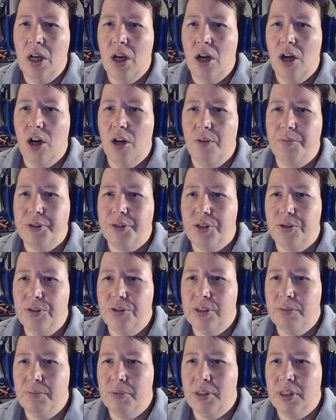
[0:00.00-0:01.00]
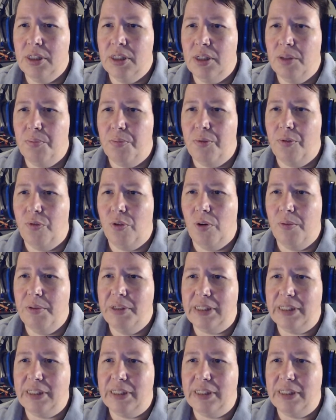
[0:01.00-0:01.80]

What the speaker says: Hope's charisma, performance,